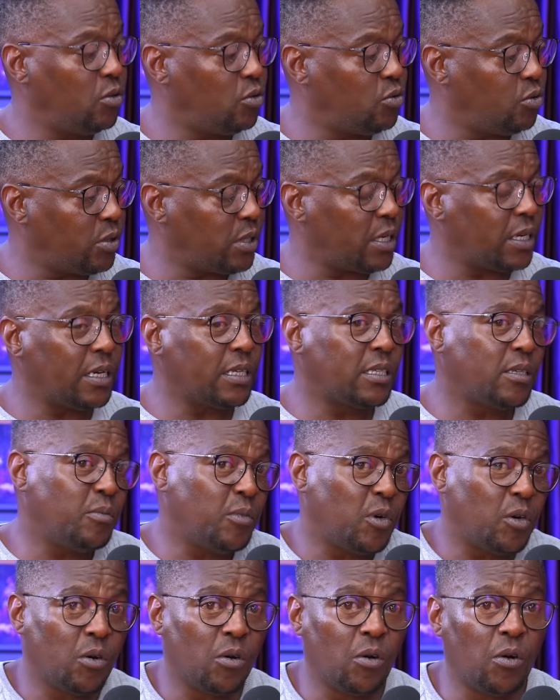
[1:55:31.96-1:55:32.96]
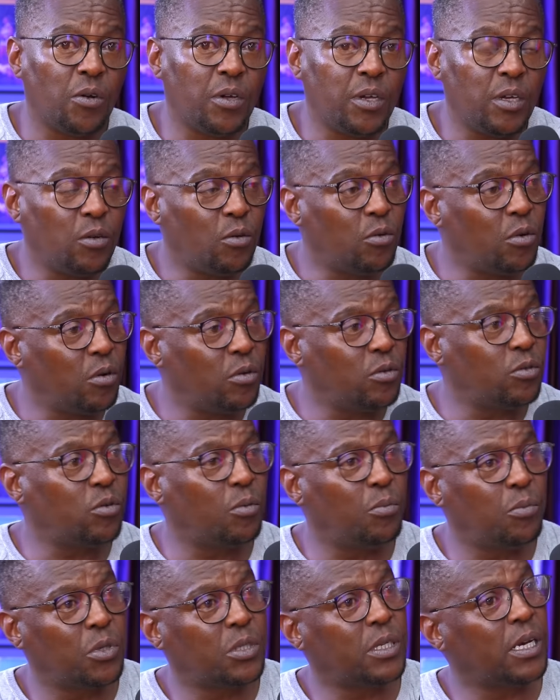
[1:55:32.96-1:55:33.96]
In 2 seconds, a monologue.
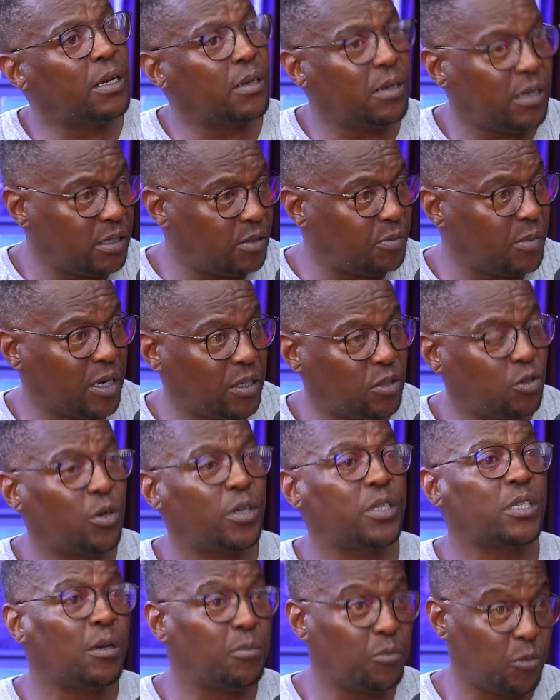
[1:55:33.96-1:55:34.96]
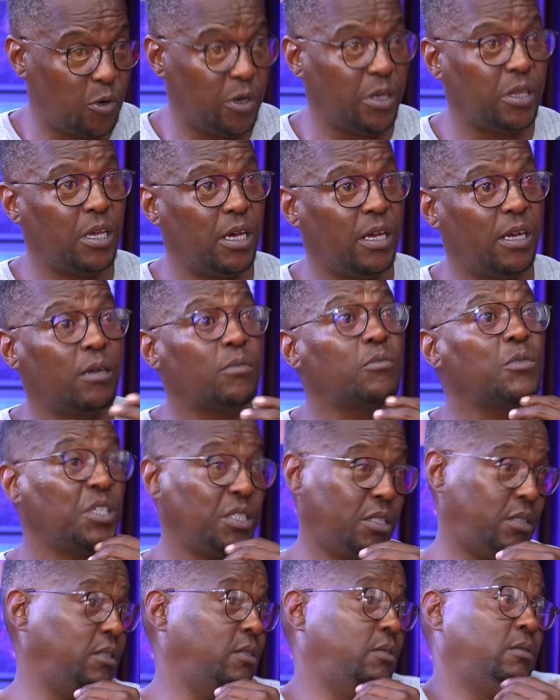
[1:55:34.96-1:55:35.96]
That's my choice. I'm going there. I'm
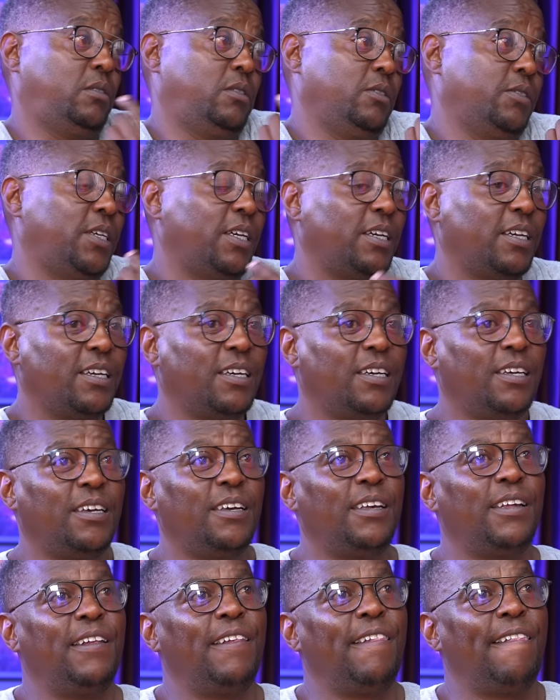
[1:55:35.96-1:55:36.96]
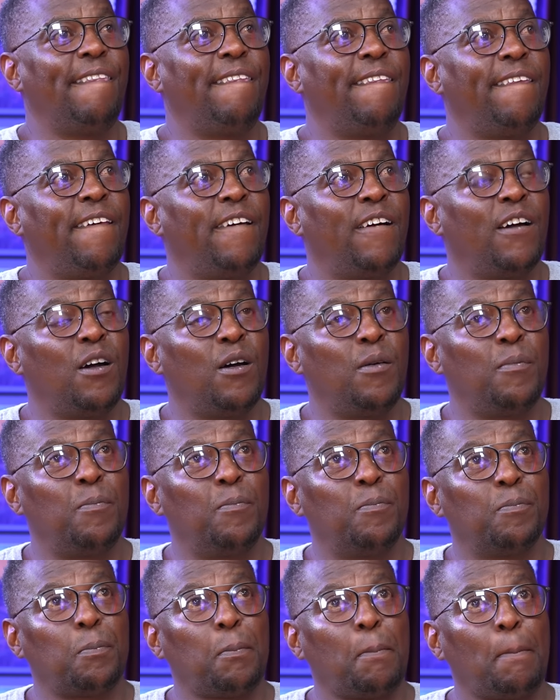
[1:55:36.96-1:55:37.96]
like, okay.
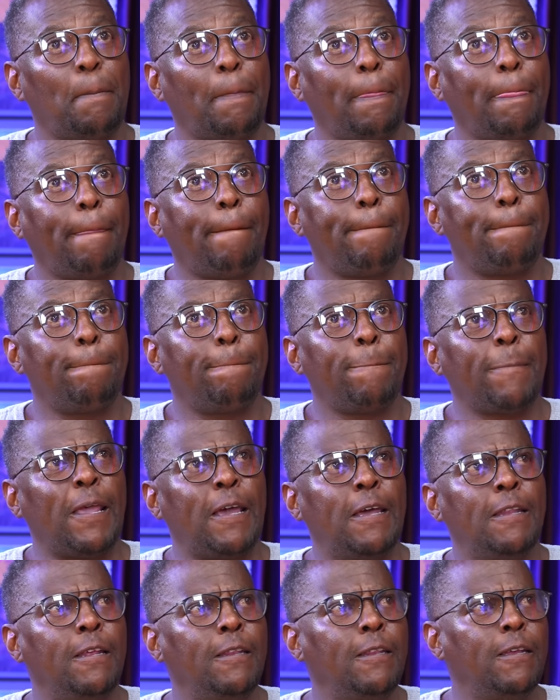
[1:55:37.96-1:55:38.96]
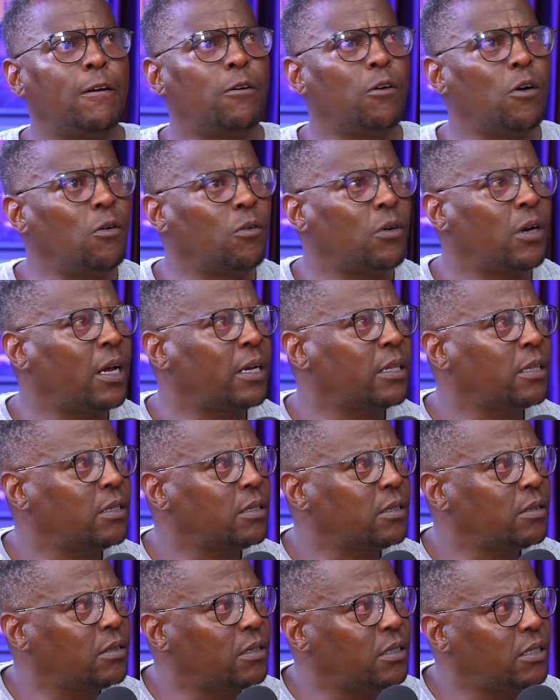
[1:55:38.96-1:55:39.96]
And then they grow. Like
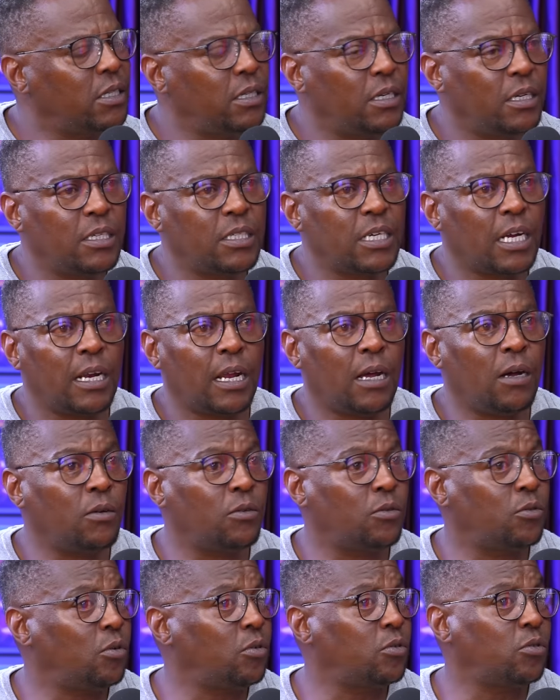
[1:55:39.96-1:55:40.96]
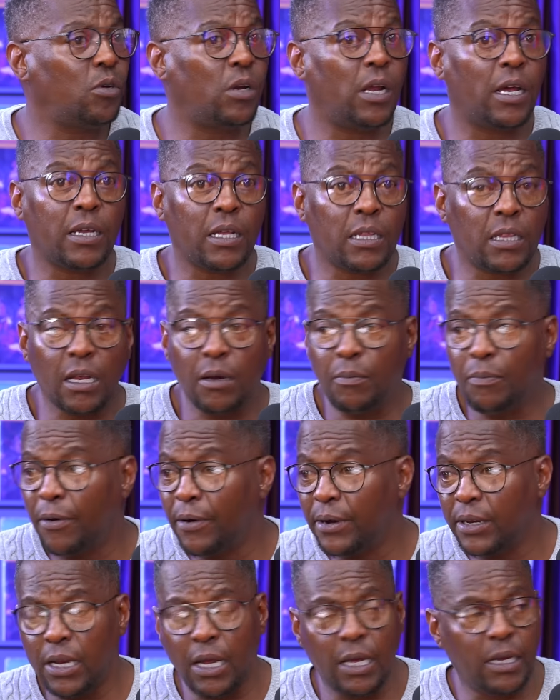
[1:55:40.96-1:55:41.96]
the teenager now is also like at that
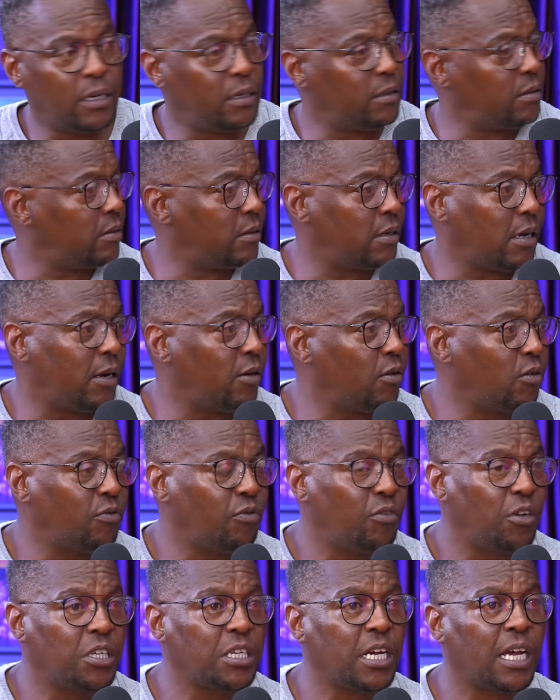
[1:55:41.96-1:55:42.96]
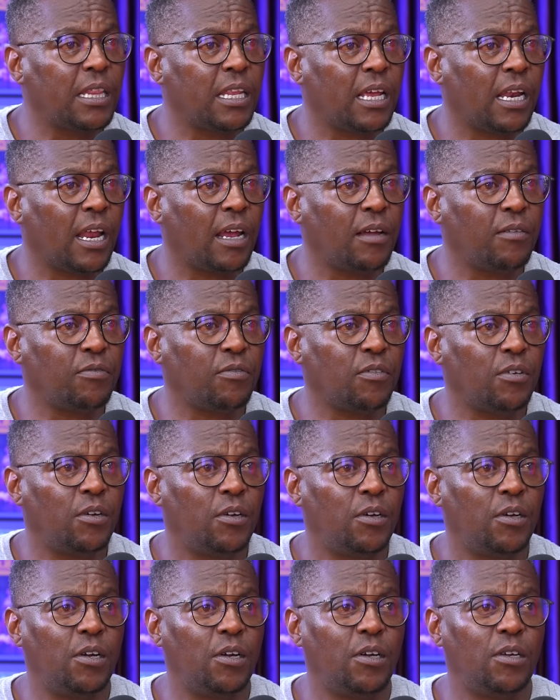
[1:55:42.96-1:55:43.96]
point, I don't feature in their life.
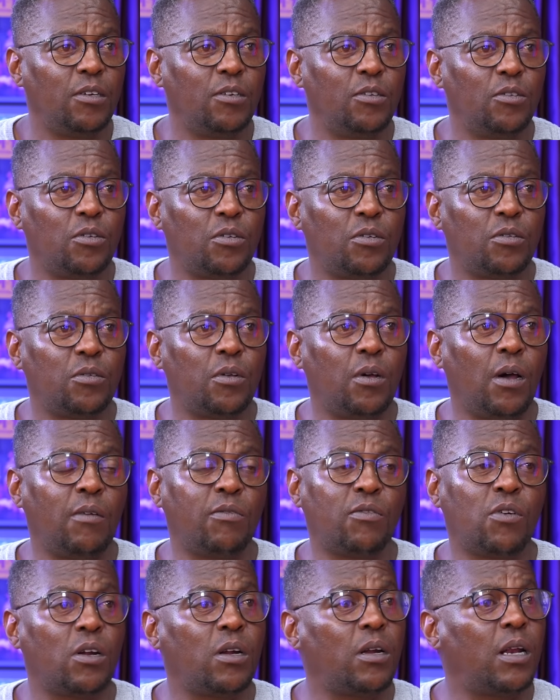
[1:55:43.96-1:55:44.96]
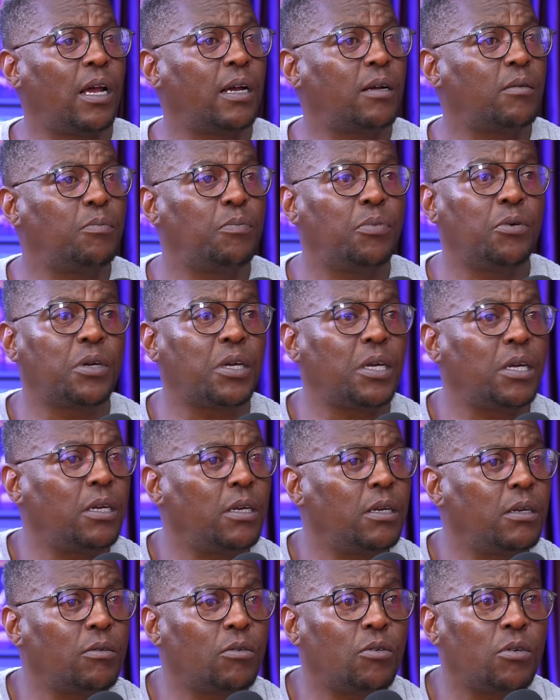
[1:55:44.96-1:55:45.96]
You know, I've got to like book
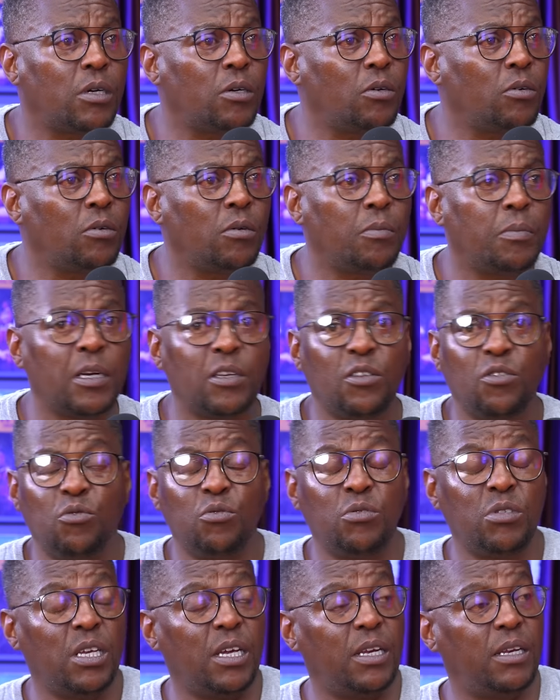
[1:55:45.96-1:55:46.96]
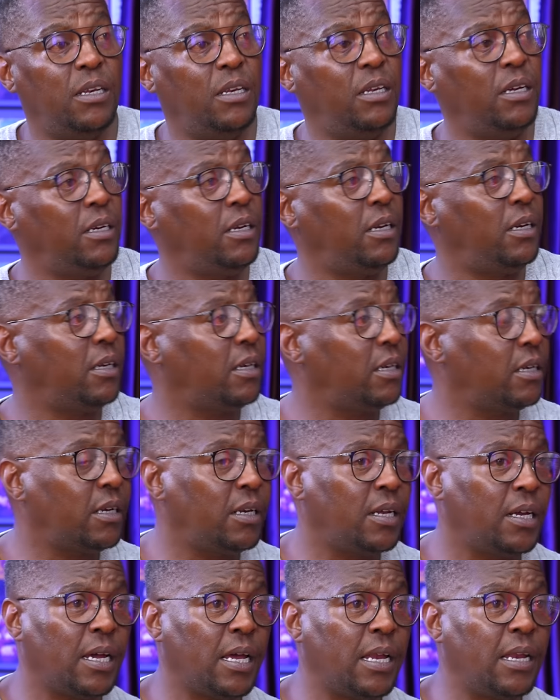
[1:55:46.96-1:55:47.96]
in or no, but you said ning, ning, ning,
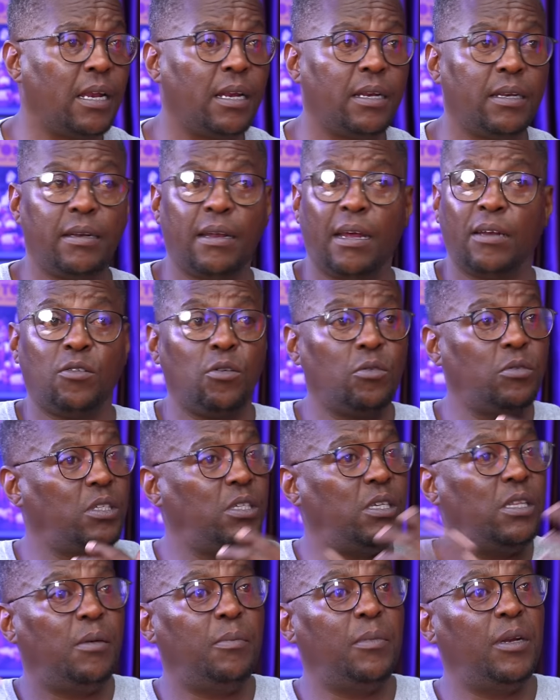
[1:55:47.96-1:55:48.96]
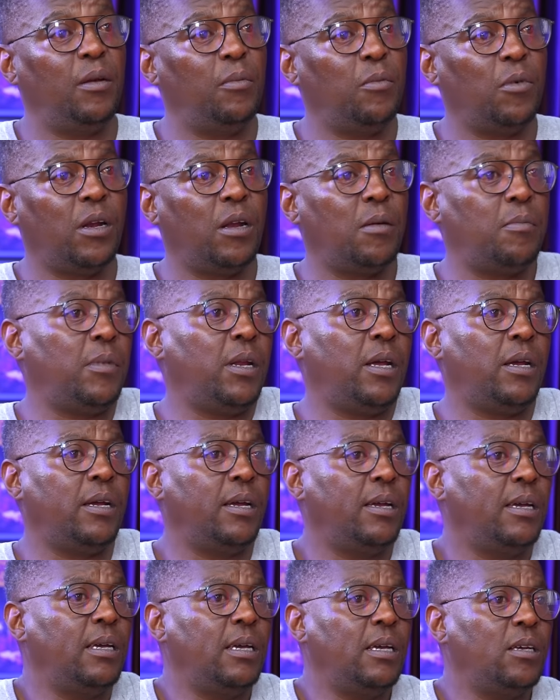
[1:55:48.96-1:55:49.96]
ning. And then I don't see them anymore. And I'm like,
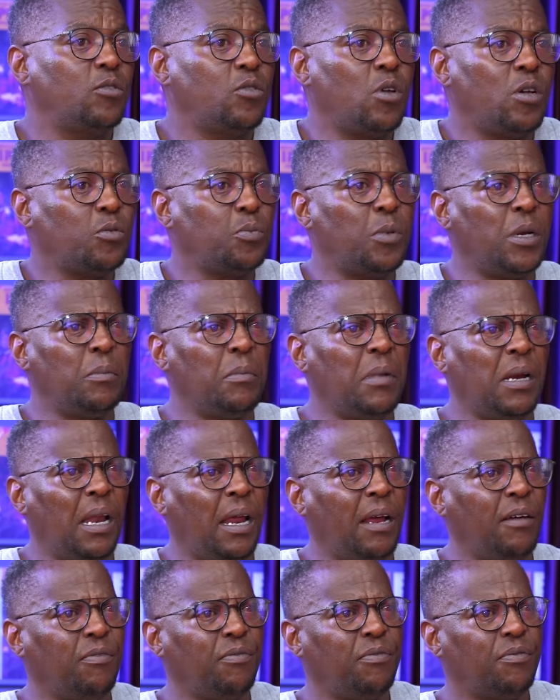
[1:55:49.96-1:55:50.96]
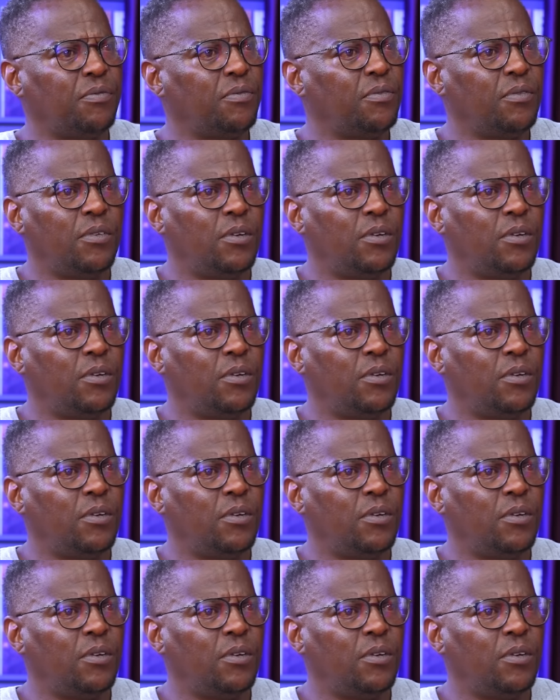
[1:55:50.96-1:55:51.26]
so I spent my life.